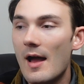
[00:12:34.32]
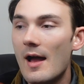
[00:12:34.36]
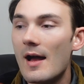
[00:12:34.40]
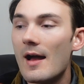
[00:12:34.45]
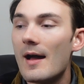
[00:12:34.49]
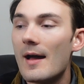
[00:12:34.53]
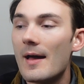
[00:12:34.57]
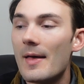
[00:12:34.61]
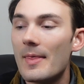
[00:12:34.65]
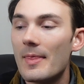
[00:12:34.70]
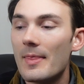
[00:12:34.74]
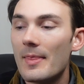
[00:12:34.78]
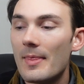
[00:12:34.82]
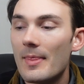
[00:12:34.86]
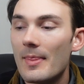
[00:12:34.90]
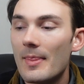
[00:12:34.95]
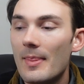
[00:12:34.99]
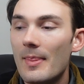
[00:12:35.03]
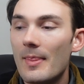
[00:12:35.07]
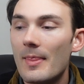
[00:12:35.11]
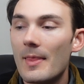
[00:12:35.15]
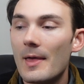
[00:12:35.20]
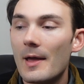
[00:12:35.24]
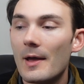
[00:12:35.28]
Uh,
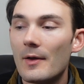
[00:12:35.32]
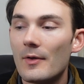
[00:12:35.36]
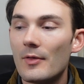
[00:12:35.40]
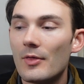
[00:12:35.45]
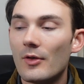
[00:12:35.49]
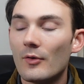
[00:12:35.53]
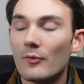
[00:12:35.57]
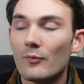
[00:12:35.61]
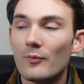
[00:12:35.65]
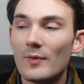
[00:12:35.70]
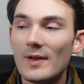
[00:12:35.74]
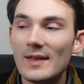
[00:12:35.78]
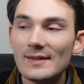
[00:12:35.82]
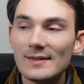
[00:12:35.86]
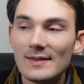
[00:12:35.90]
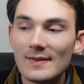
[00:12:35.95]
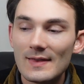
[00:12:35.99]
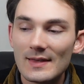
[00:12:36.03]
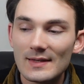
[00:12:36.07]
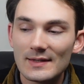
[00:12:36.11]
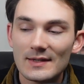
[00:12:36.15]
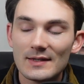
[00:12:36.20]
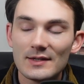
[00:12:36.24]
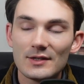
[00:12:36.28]
the
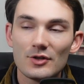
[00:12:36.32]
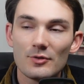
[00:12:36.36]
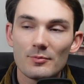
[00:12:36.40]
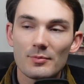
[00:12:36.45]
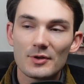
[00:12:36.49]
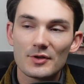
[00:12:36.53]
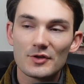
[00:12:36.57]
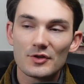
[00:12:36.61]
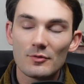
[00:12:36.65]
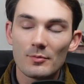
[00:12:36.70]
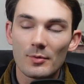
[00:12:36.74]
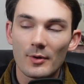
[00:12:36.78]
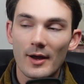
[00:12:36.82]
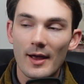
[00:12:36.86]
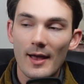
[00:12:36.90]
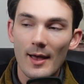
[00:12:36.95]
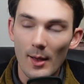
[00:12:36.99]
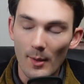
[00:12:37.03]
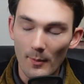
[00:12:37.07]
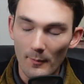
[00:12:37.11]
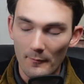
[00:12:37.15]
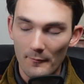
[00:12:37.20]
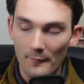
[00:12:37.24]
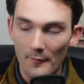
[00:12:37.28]
reason this is super, super
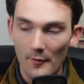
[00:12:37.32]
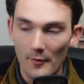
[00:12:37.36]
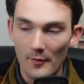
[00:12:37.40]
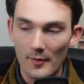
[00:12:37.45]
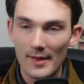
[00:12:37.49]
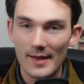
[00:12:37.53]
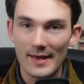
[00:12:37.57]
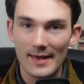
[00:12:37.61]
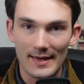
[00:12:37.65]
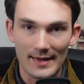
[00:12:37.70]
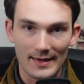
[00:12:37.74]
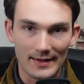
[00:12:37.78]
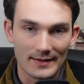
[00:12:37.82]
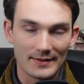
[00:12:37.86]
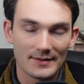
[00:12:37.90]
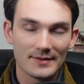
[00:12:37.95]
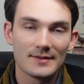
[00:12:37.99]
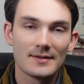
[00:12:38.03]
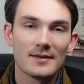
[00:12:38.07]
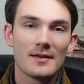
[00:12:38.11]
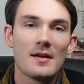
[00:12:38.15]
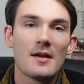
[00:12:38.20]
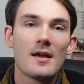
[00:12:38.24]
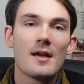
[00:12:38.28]
helpful
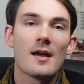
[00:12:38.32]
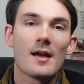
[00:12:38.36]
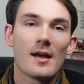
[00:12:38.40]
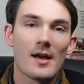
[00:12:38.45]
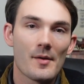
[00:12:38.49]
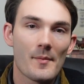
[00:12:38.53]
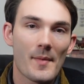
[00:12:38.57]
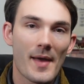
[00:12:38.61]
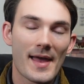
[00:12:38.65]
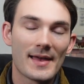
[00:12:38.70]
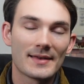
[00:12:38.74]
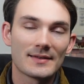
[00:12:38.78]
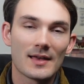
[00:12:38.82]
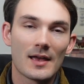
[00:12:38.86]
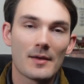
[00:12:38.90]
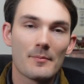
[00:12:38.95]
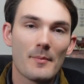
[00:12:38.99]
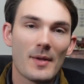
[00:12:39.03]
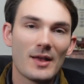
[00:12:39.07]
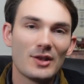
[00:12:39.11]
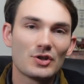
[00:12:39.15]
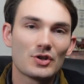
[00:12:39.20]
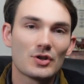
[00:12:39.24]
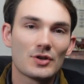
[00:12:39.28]
is, um, as I
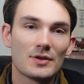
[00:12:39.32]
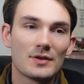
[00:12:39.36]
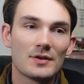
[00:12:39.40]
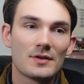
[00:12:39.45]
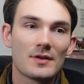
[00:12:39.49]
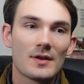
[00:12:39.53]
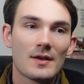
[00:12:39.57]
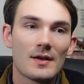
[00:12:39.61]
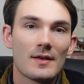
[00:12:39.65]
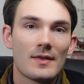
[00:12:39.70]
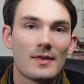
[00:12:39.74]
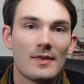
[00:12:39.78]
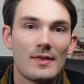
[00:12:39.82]
mentioned,